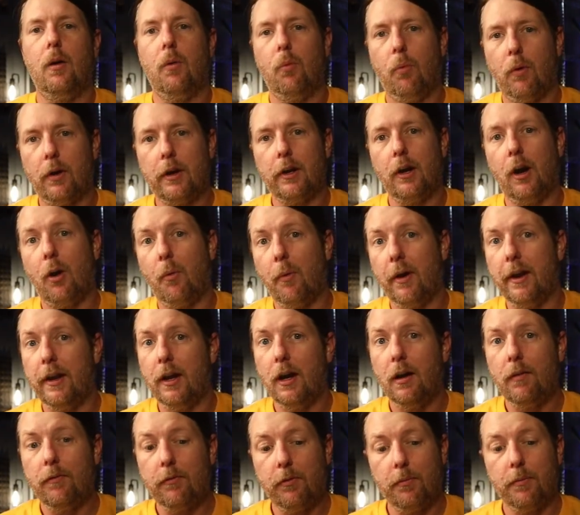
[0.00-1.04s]
Working our way
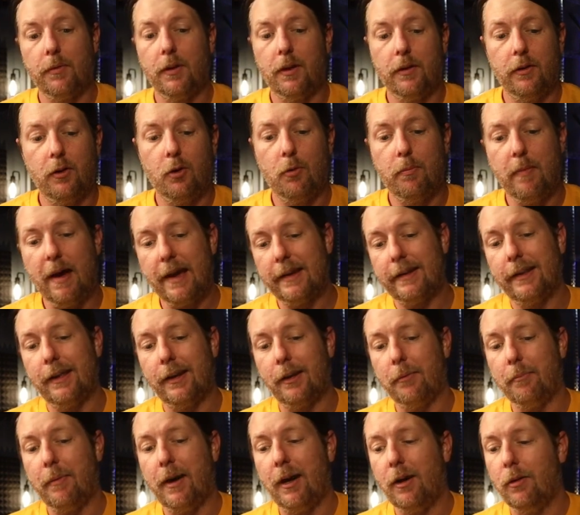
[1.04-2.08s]
up from the new
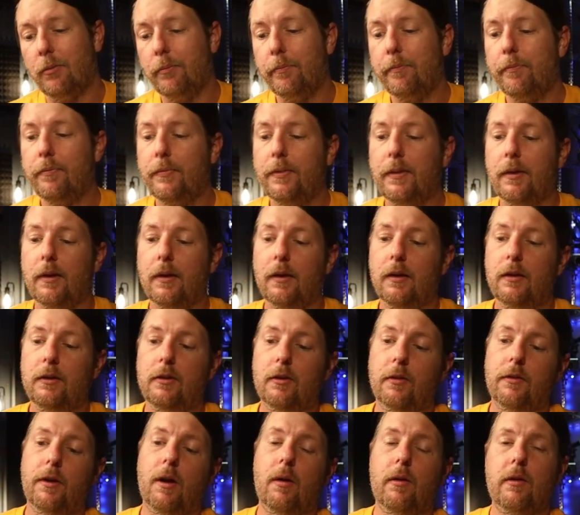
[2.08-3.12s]
magnetic mount,
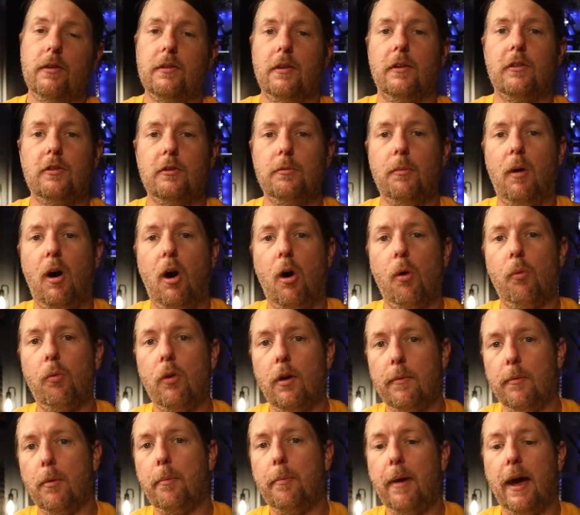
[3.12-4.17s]
you'll notice a small
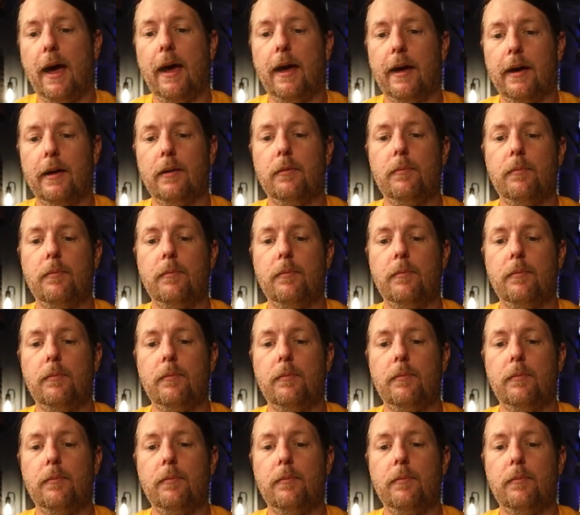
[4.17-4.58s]
rubber pad.